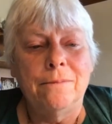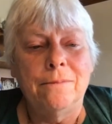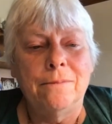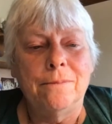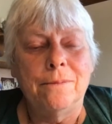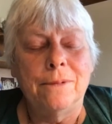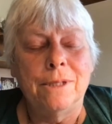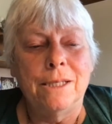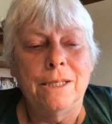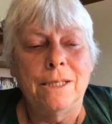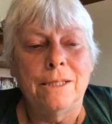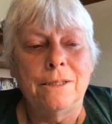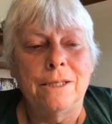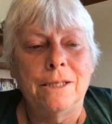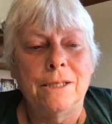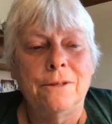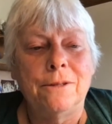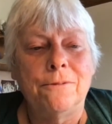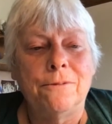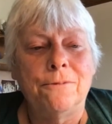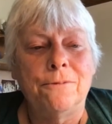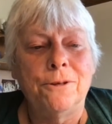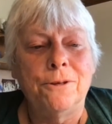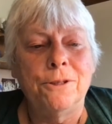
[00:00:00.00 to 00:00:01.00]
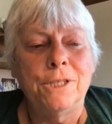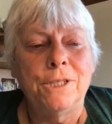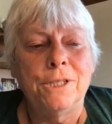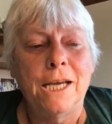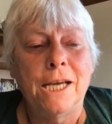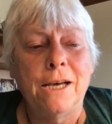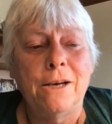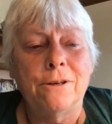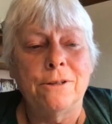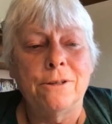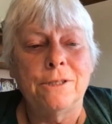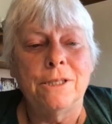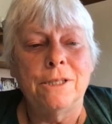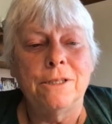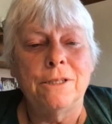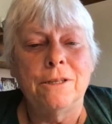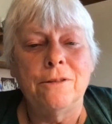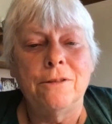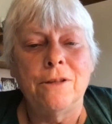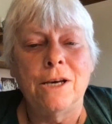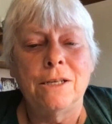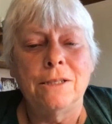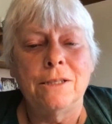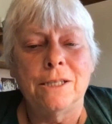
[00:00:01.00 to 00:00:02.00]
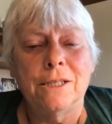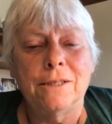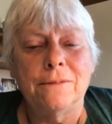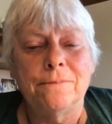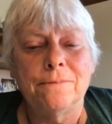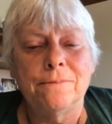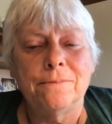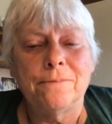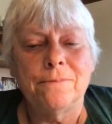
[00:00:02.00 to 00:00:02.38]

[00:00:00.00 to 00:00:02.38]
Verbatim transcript: is in the first house in the lagna